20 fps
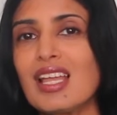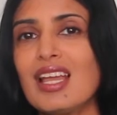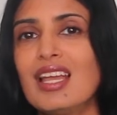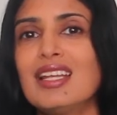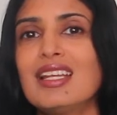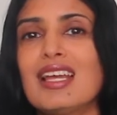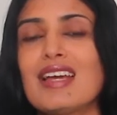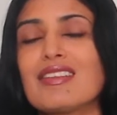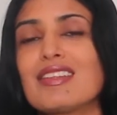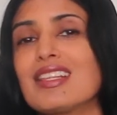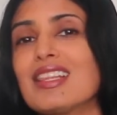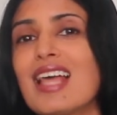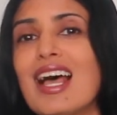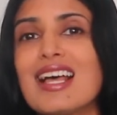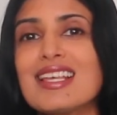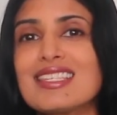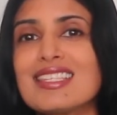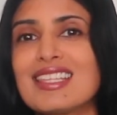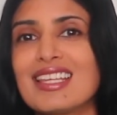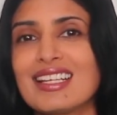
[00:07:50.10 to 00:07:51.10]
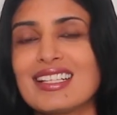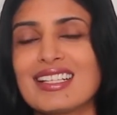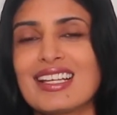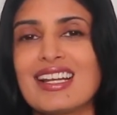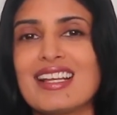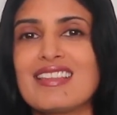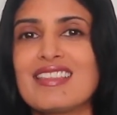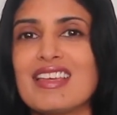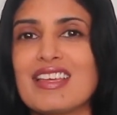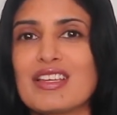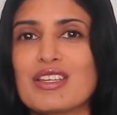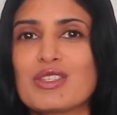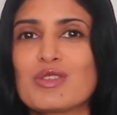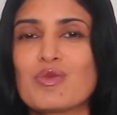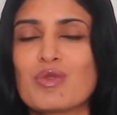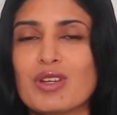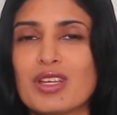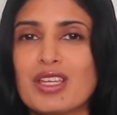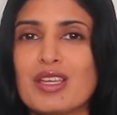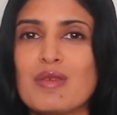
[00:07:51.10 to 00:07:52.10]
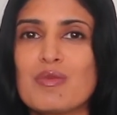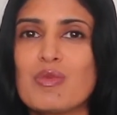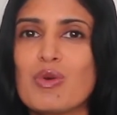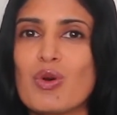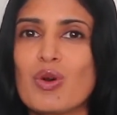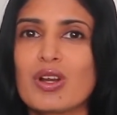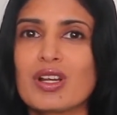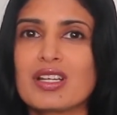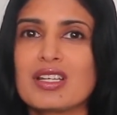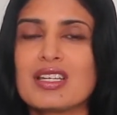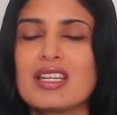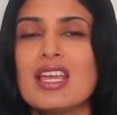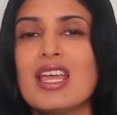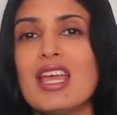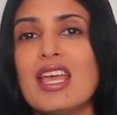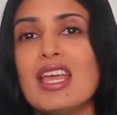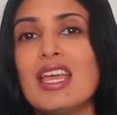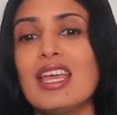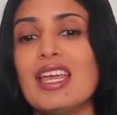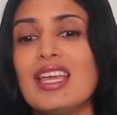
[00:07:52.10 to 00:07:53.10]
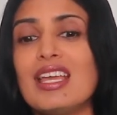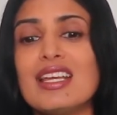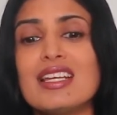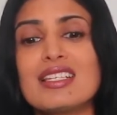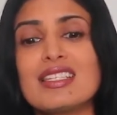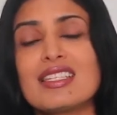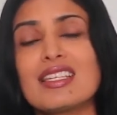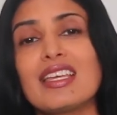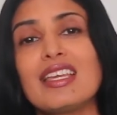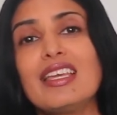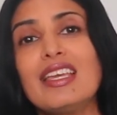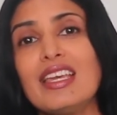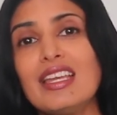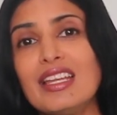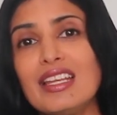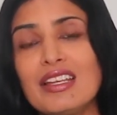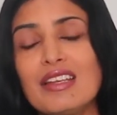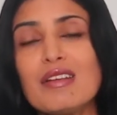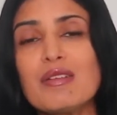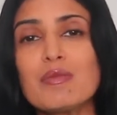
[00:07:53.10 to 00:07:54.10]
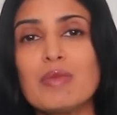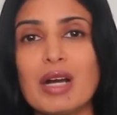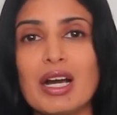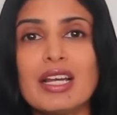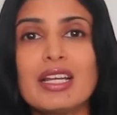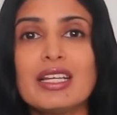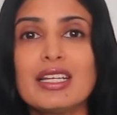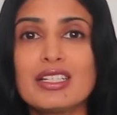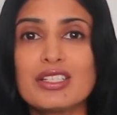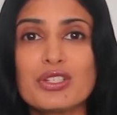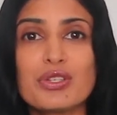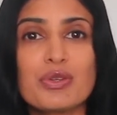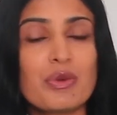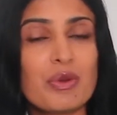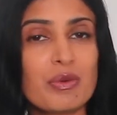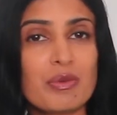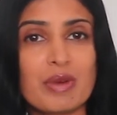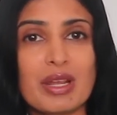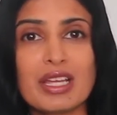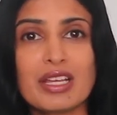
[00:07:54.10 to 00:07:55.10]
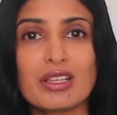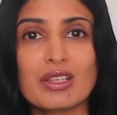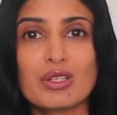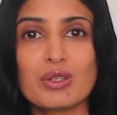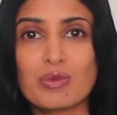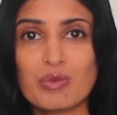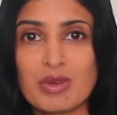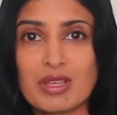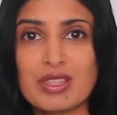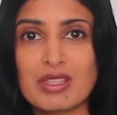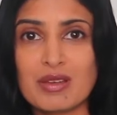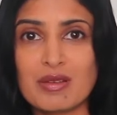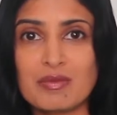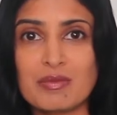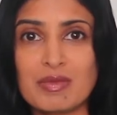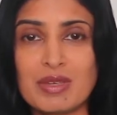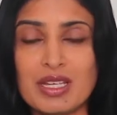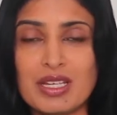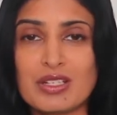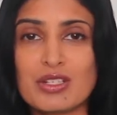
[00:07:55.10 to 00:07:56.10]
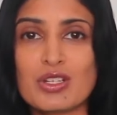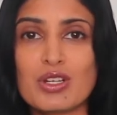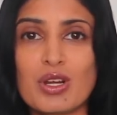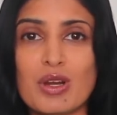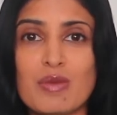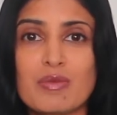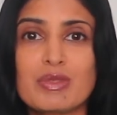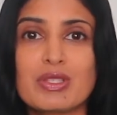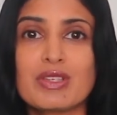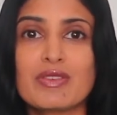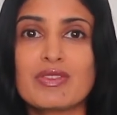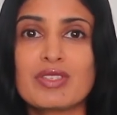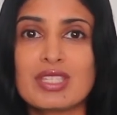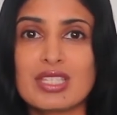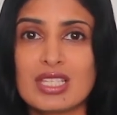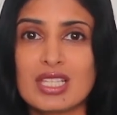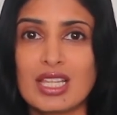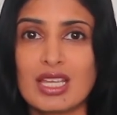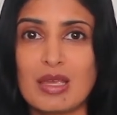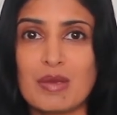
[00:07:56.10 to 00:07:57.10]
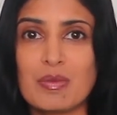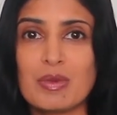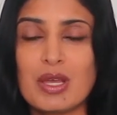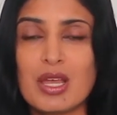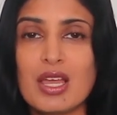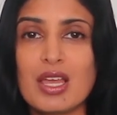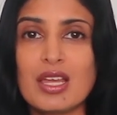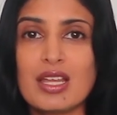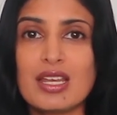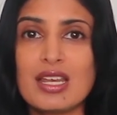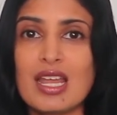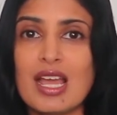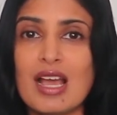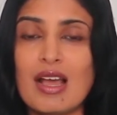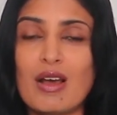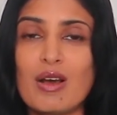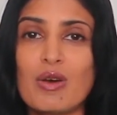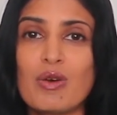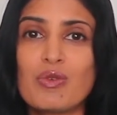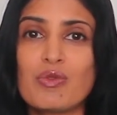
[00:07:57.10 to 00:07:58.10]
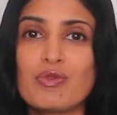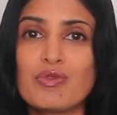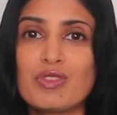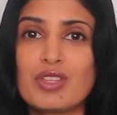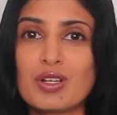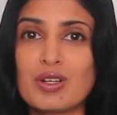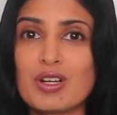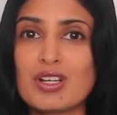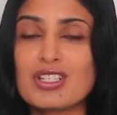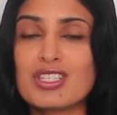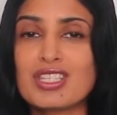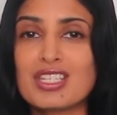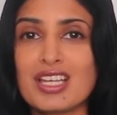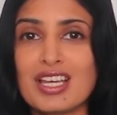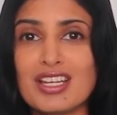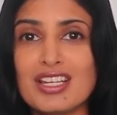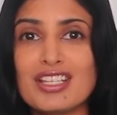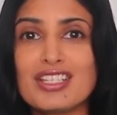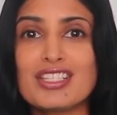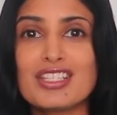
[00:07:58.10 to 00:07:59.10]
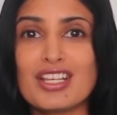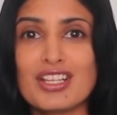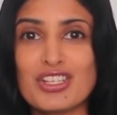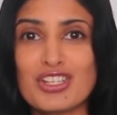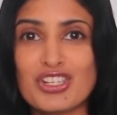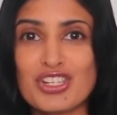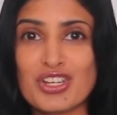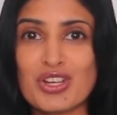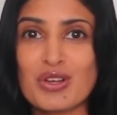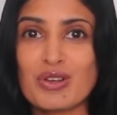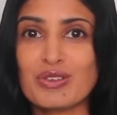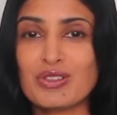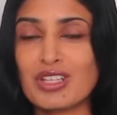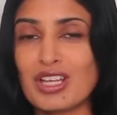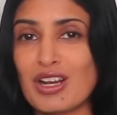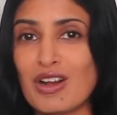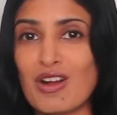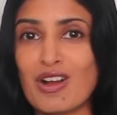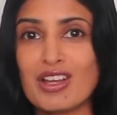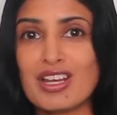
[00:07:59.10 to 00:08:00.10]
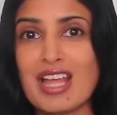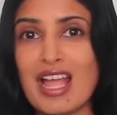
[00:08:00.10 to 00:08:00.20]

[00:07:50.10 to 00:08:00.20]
And now the last thing that I think is really important is getting your body into a regular rhythm in terms of sleep. Now, there are studies that show that on